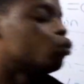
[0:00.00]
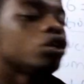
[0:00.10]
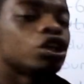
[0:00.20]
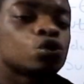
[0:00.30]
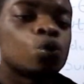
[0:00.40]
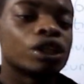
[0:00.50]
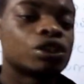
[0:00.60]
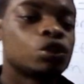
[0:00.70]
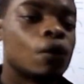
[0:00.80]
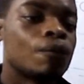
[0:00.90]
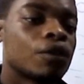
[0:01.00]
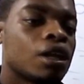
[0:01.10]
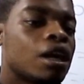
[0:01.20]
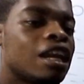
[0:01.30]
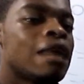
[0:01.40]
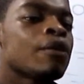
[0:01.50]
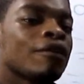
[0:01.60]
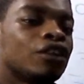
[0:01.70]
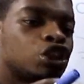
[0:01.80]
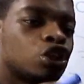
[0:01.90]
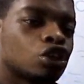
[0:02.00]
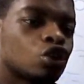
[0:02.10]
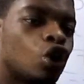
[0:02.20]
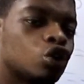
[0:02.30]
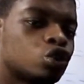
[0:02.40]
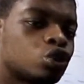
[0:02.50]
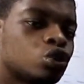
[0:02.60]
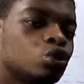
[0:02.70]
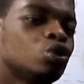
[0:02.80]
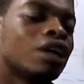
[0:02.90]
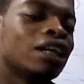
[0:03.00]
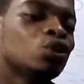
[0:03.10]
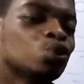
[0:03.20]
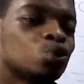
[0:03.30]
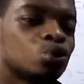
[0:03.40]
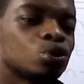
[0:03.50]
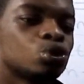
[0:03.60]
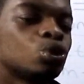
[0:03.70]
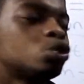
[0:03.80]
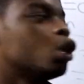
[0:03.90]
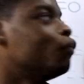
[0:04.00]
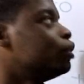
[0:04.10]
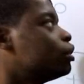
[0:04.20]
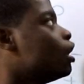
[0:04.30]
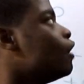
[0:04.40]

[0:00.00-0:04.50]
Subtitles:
to this question. Let me give you the shortcuts you can use to solve it.